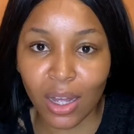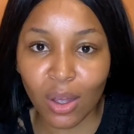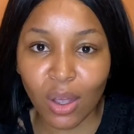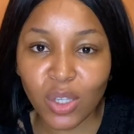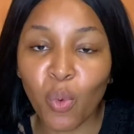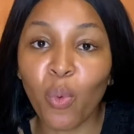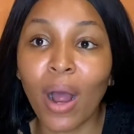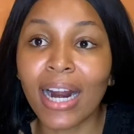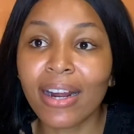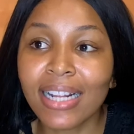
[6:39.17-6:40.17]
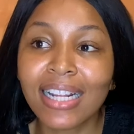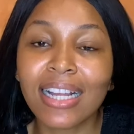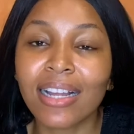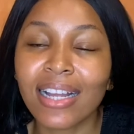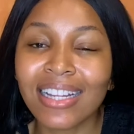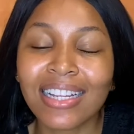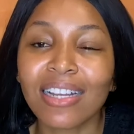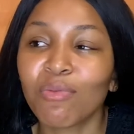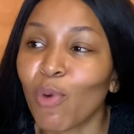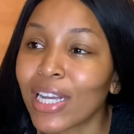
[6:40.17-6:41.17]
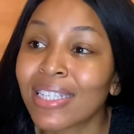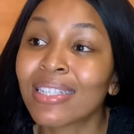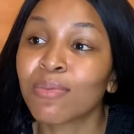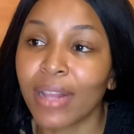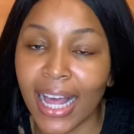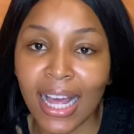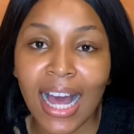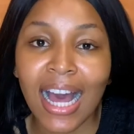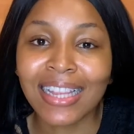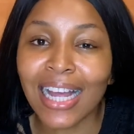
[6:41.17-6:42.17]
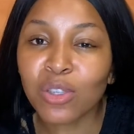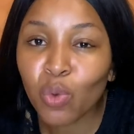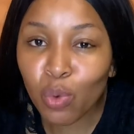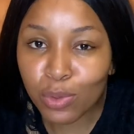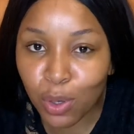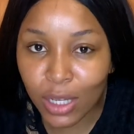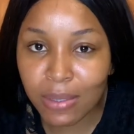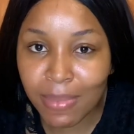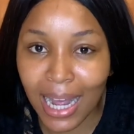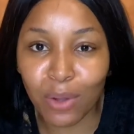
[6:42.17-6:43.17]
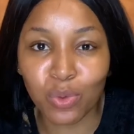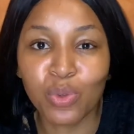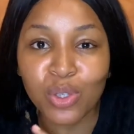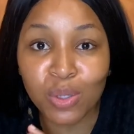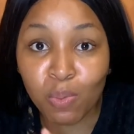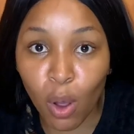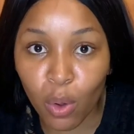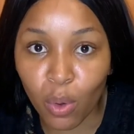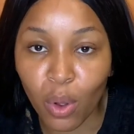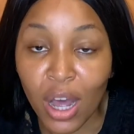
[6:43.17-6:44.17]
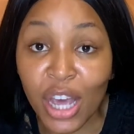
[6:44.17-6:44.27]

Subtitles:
So it was like that school taught me how to smuggle.